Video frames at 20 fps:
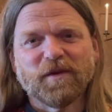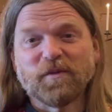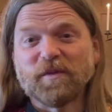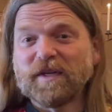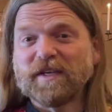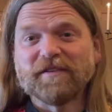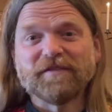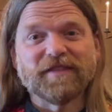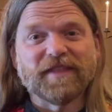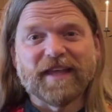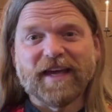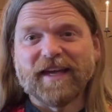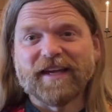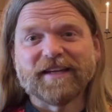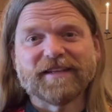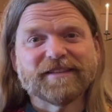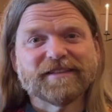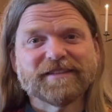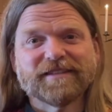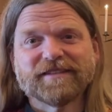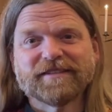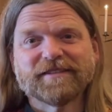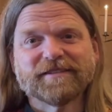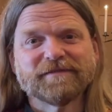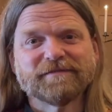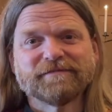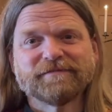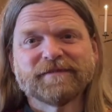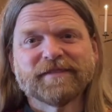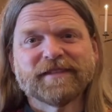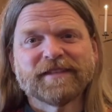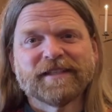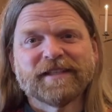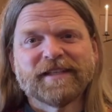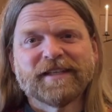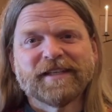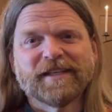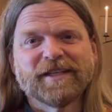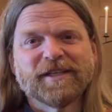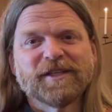We give thanks.
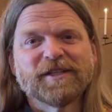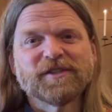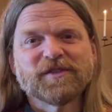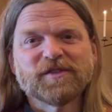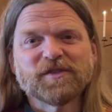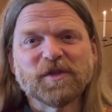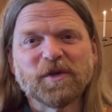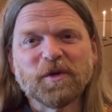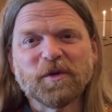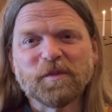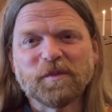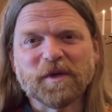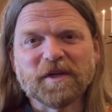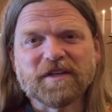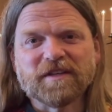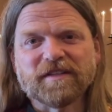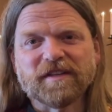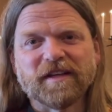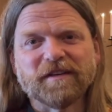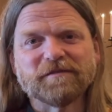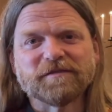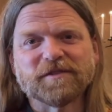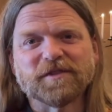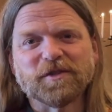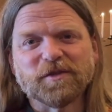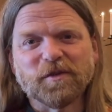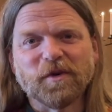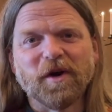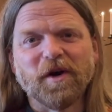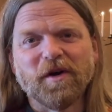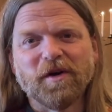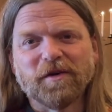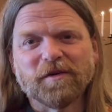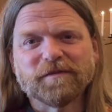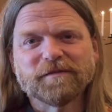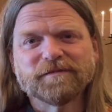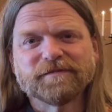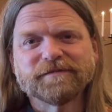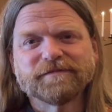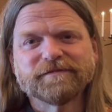So much love to you all.